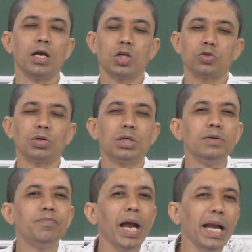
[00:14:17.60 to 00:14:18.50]
So,
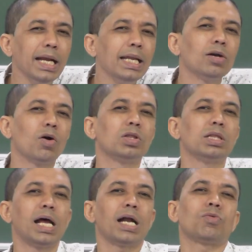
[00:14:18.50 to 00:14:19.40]
depending
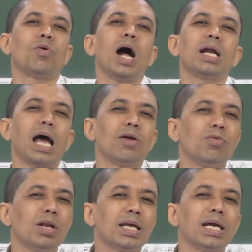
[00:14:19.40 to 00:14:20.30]
on that what I
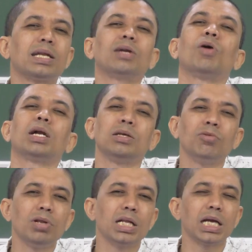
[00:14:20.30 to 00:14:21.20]
will get and what he
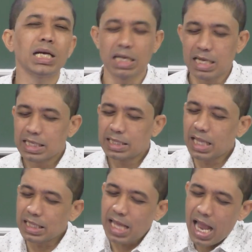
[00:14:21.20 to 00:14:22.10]
will get
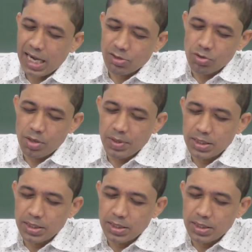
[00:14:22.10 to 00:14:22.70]
that will be